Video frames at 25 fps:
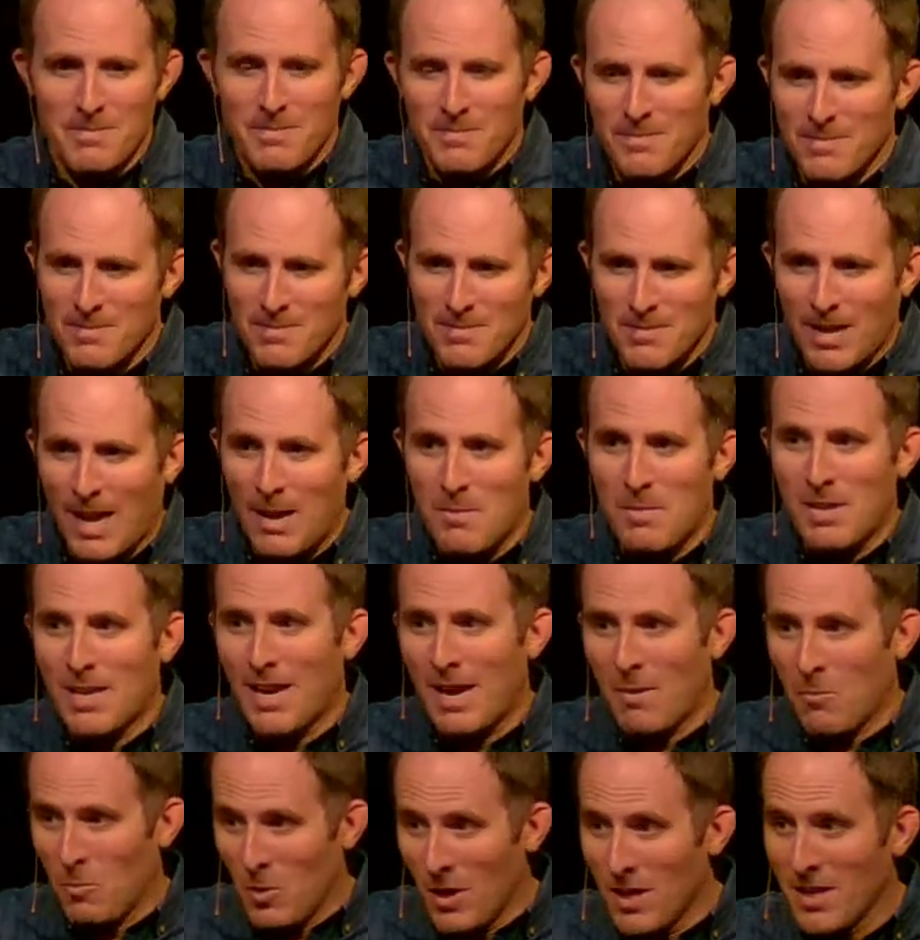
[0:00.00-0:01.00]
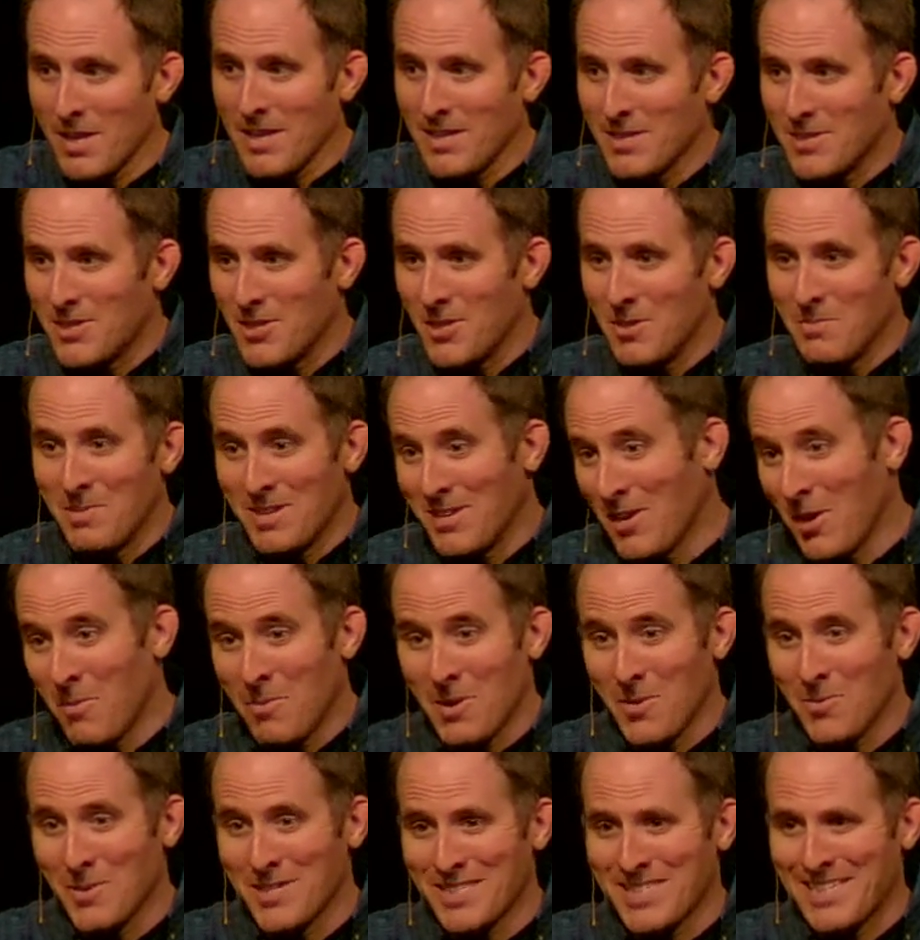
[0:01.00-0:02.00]
I mean, I'm willing to, but nobody
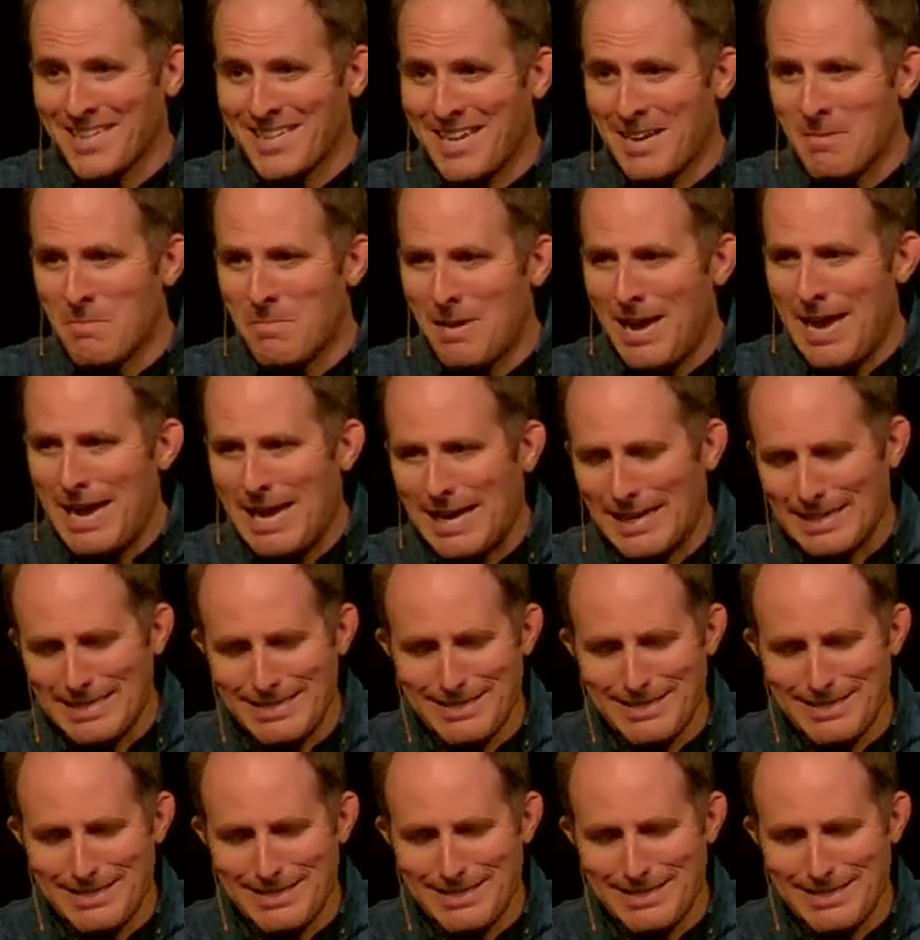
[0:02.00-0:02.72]
wants to come back.